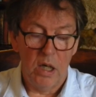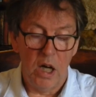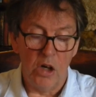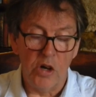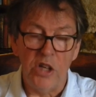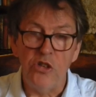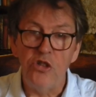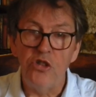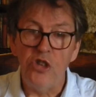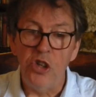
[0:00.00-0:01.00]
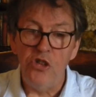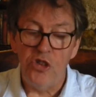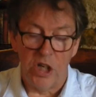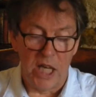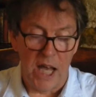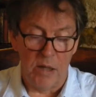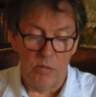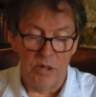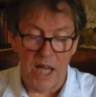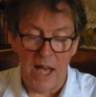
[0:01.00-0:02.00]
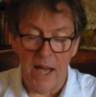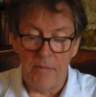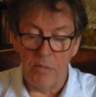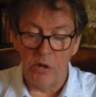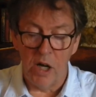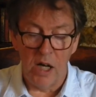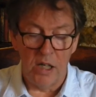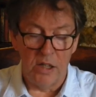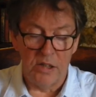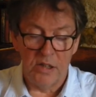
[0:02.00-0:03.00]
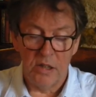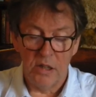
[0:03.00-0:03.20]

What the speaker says: a great ginger cat with amber eyes,